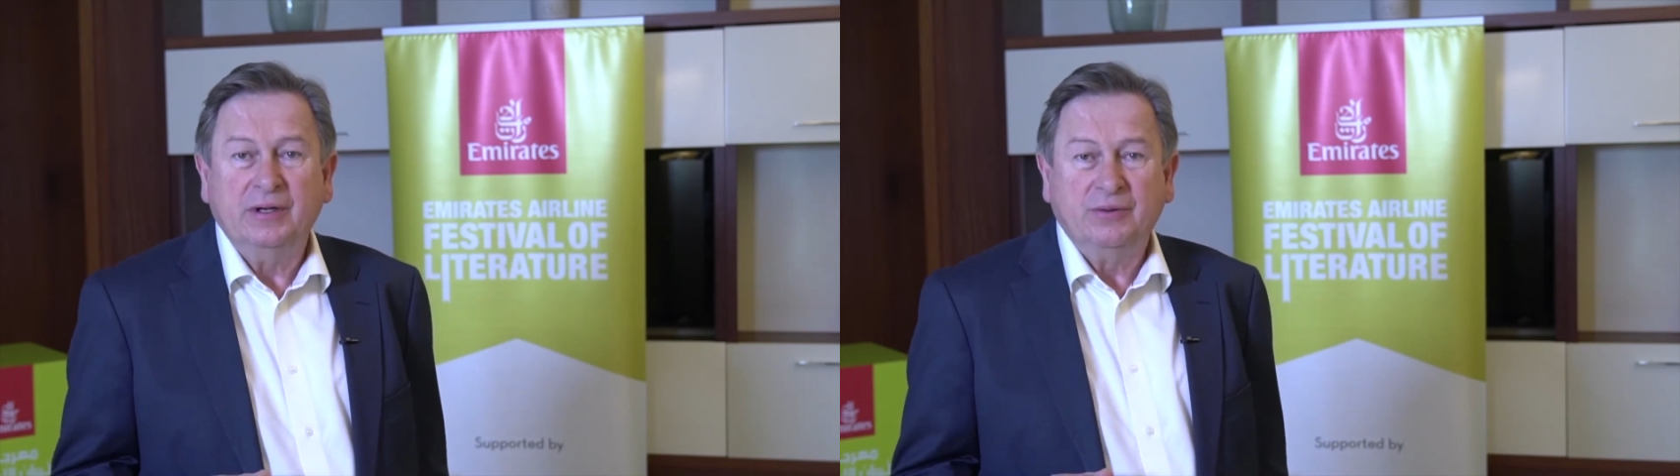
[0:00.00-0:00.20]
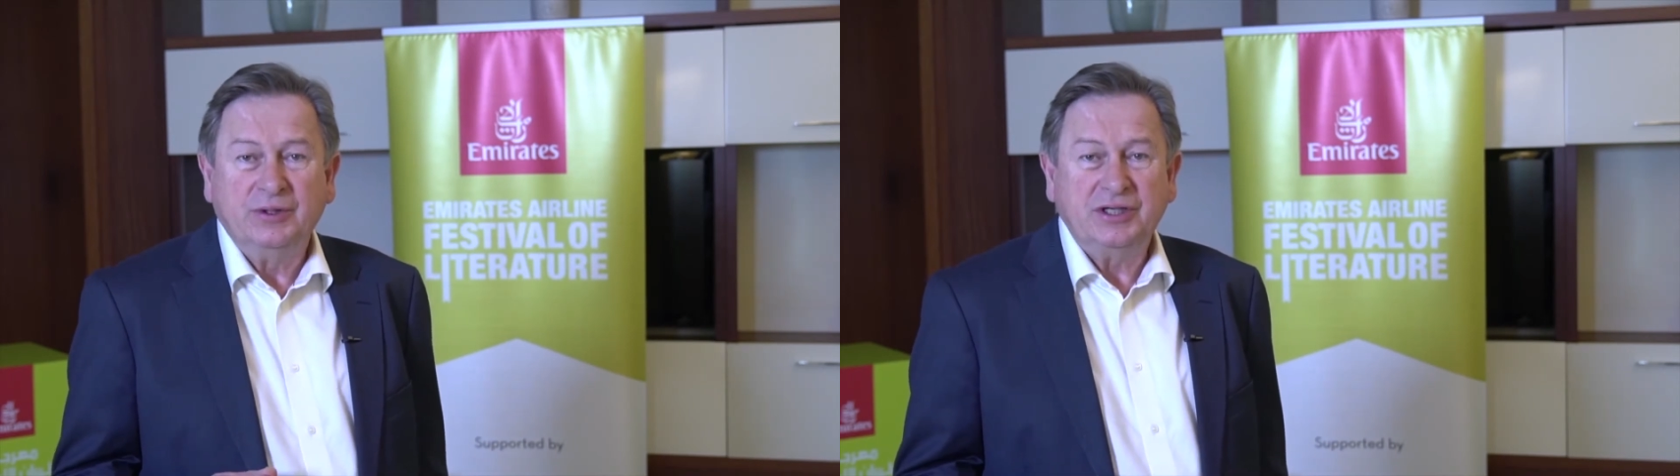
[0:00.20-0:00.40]

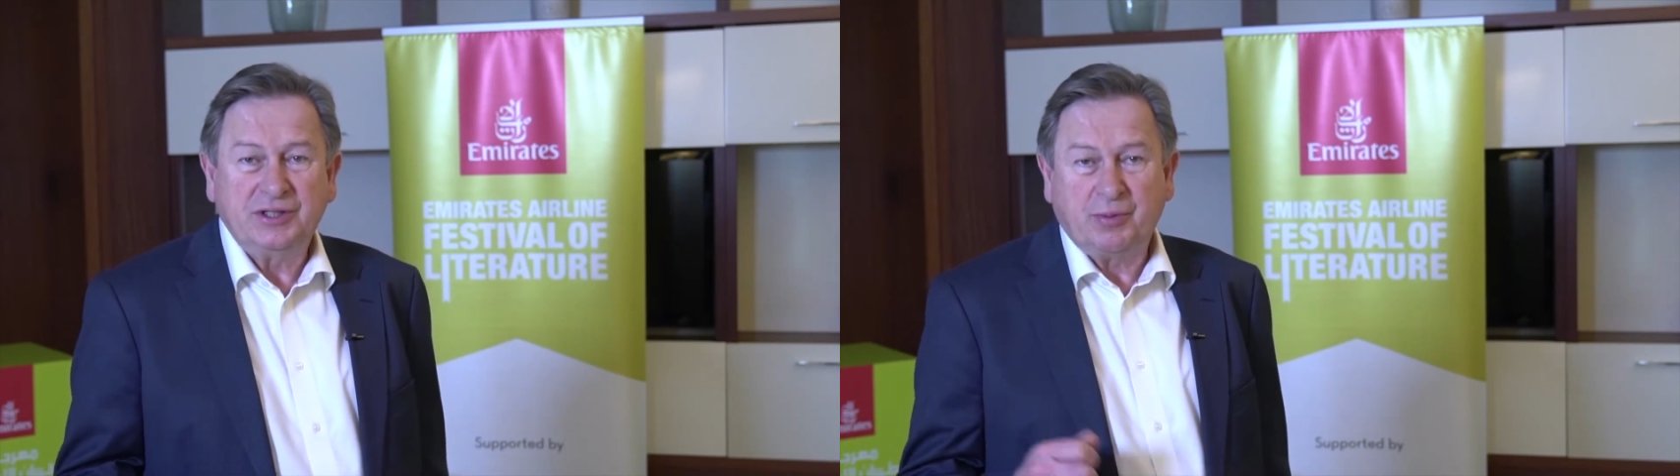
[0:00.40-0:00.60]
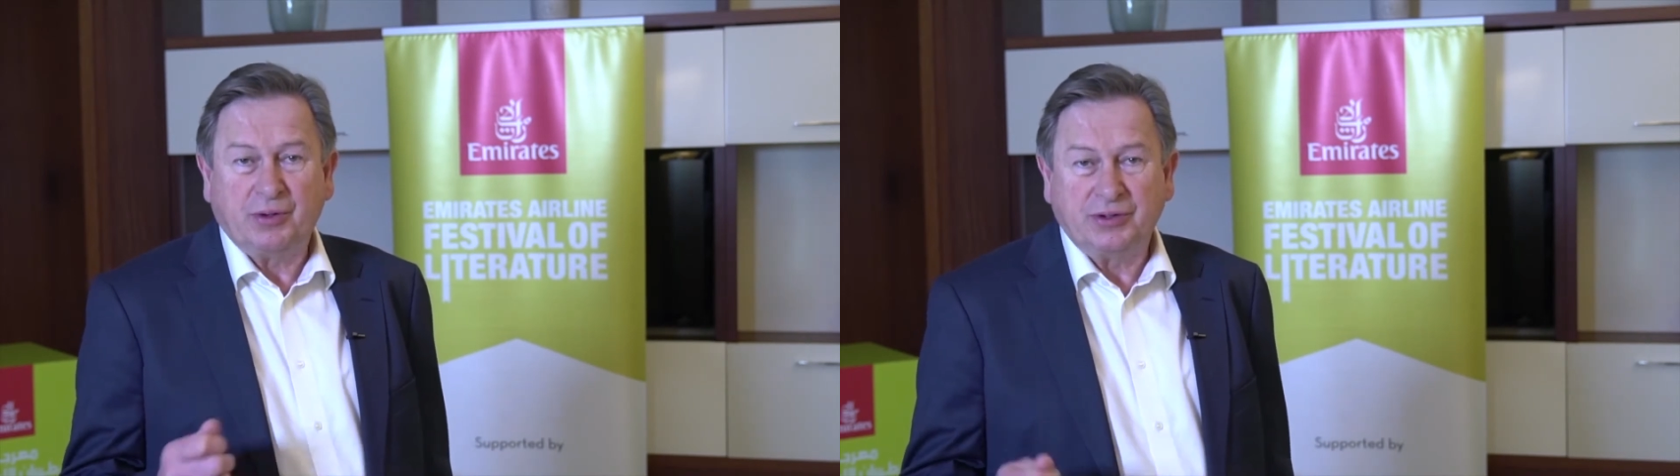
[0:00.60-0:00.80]
which is
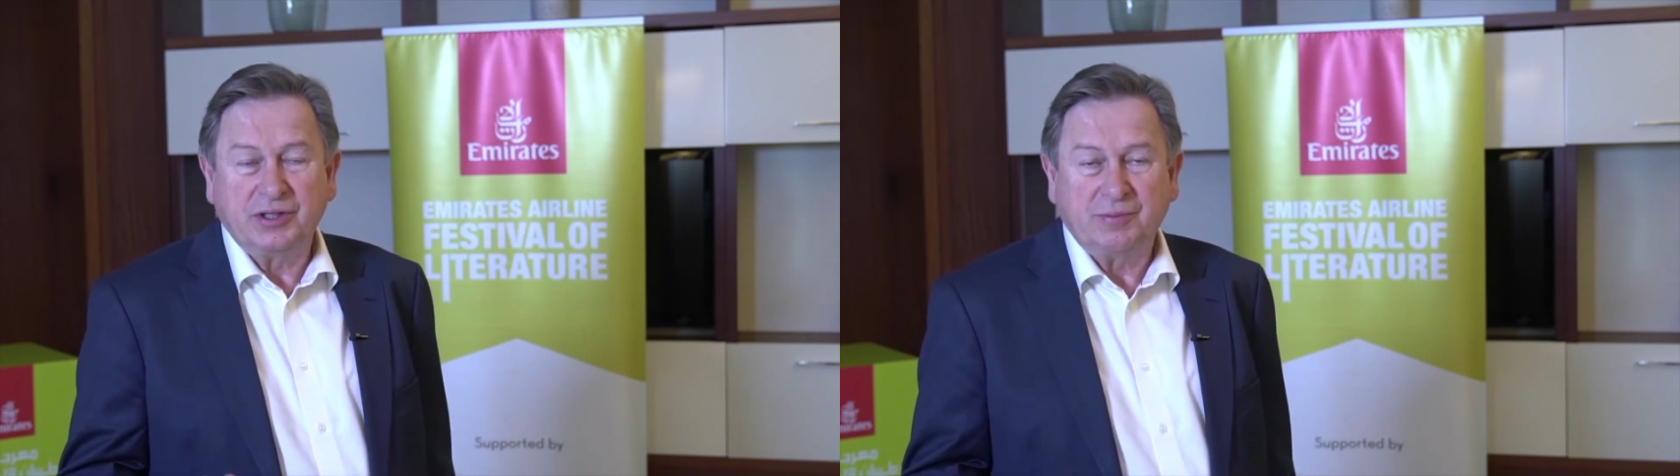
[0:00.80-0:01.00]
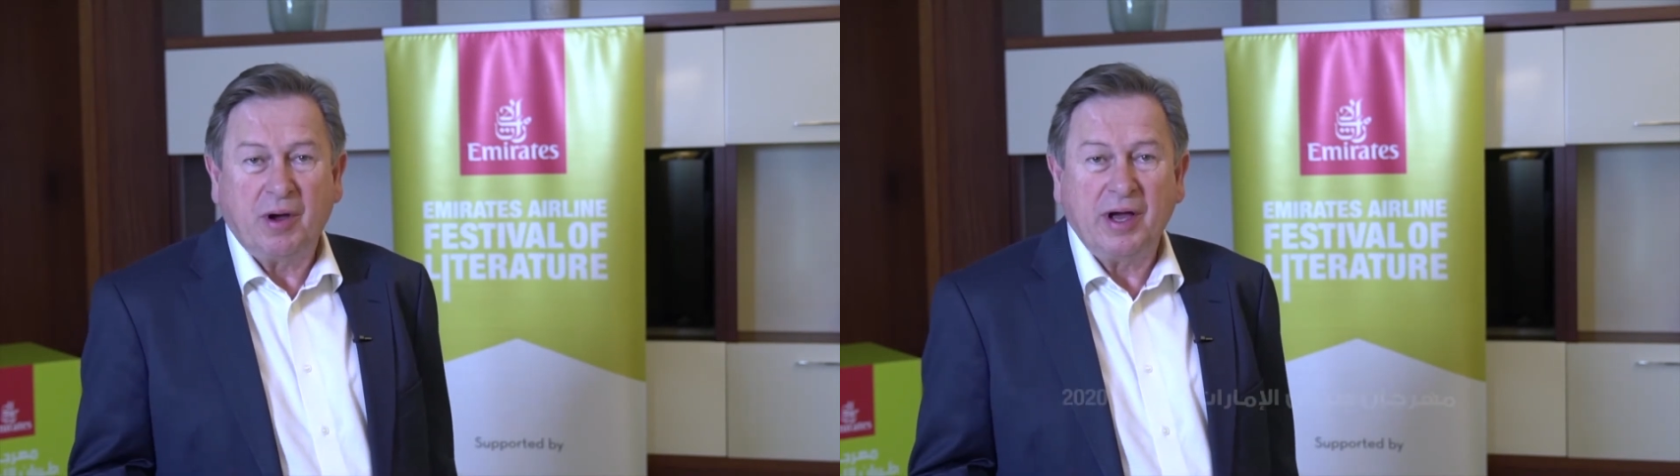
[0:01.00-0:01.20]

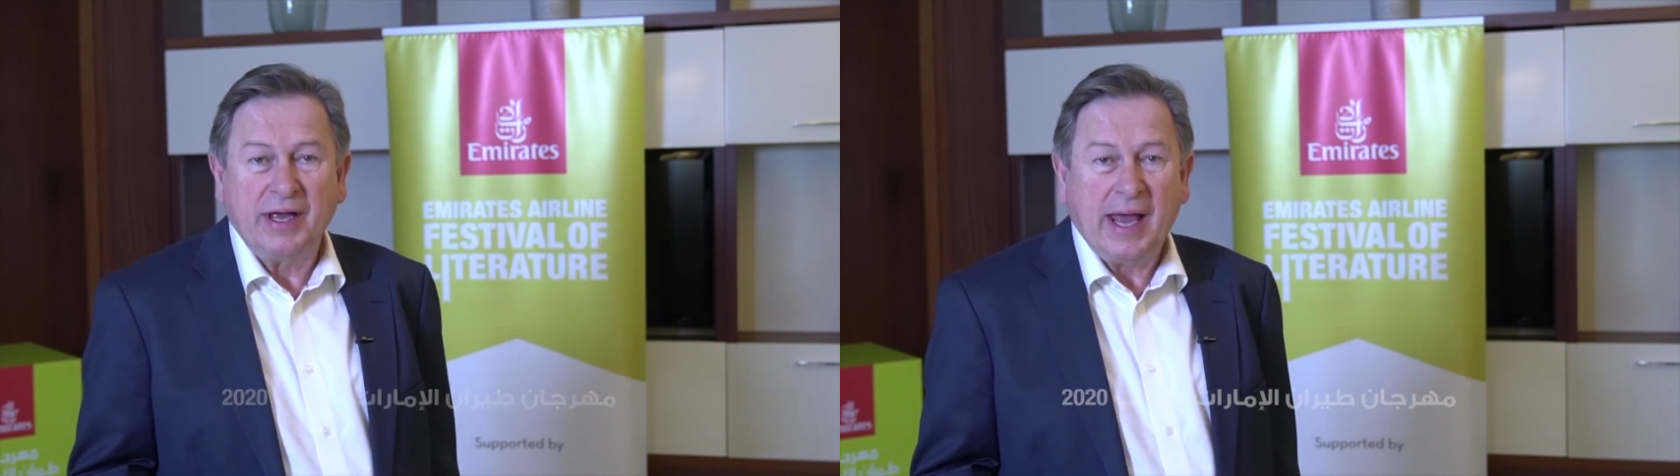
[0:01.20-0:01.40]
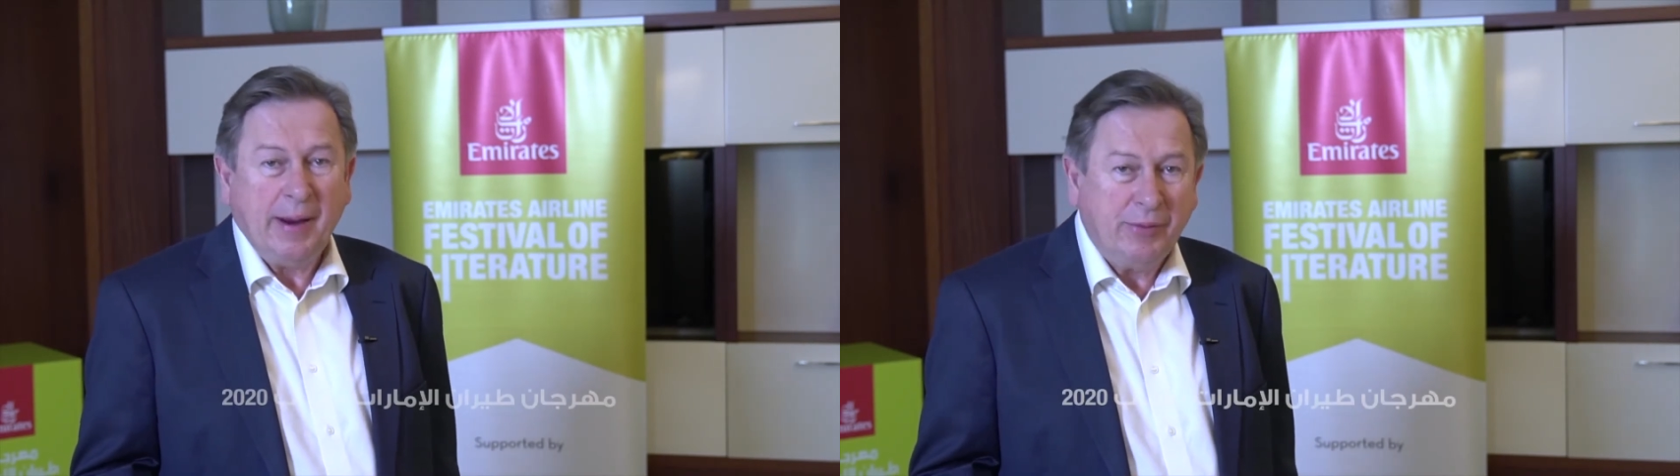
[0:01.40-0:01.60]
sponsored by
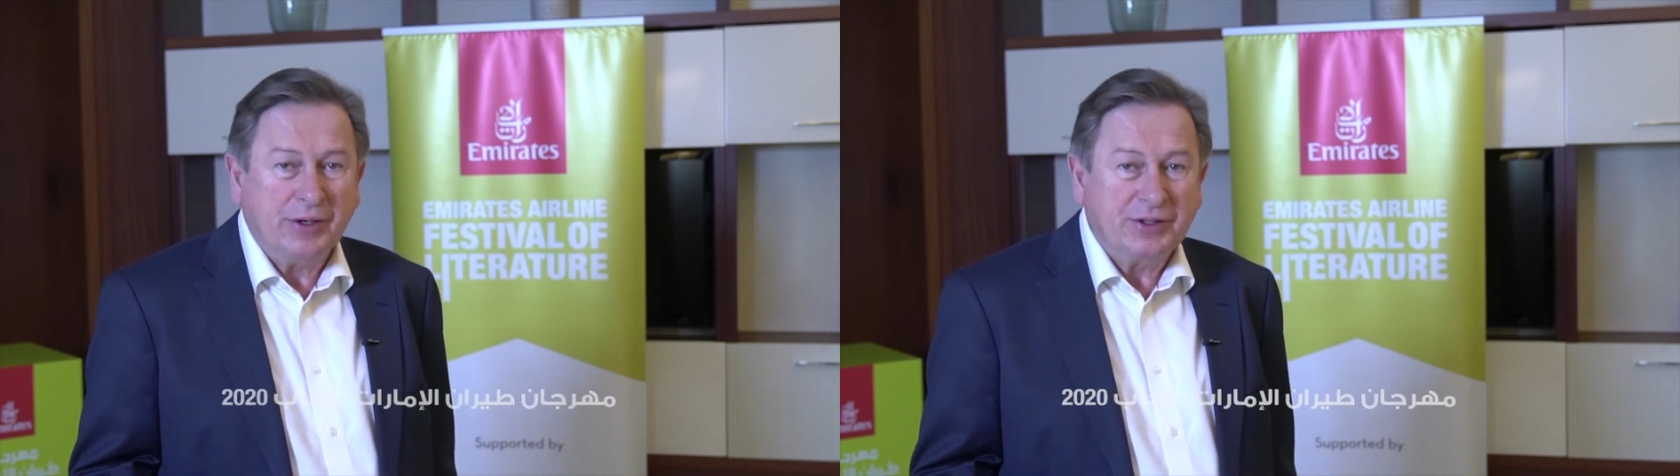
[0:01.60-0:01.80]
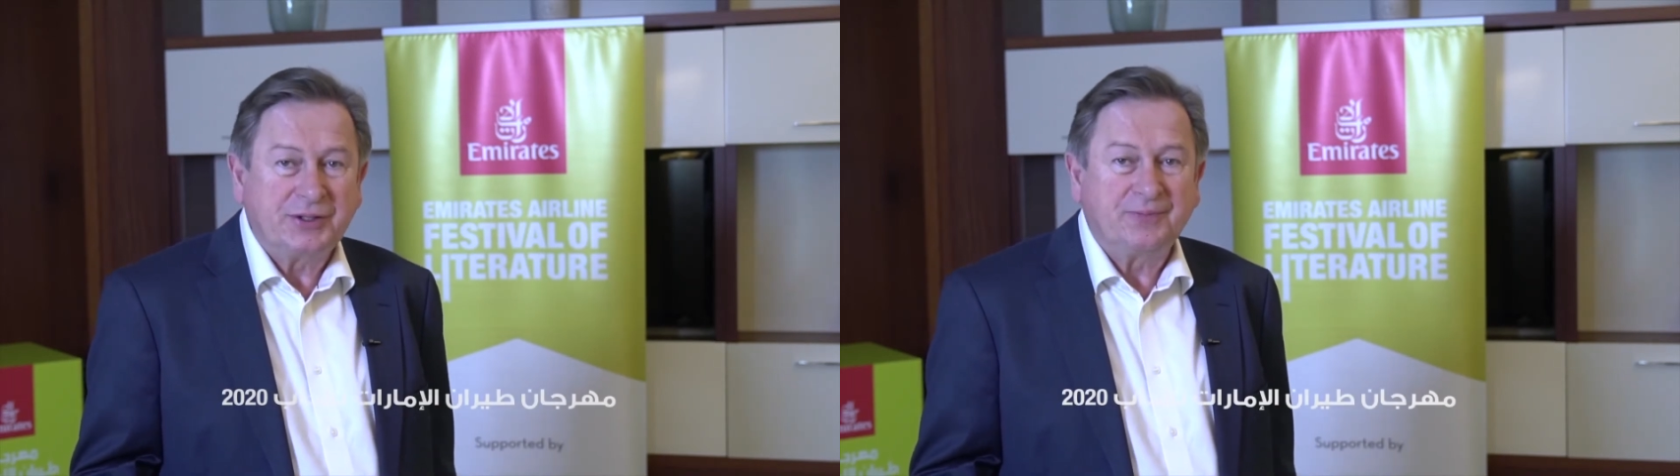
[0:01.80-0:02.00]

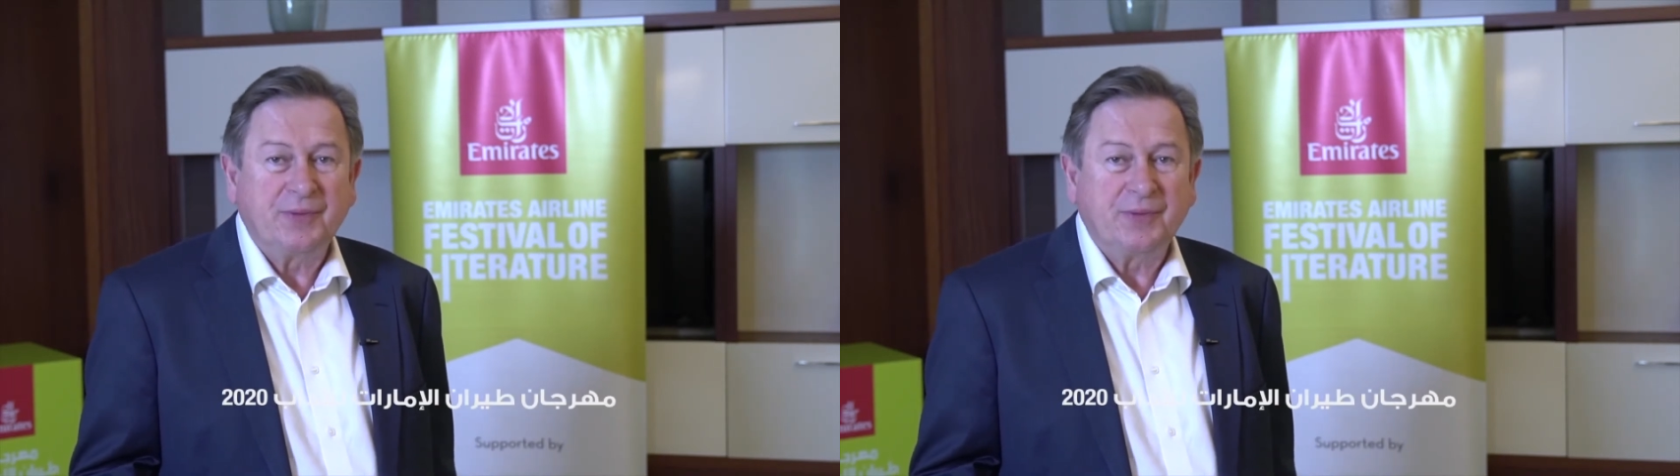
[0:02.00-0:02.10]
Emirates.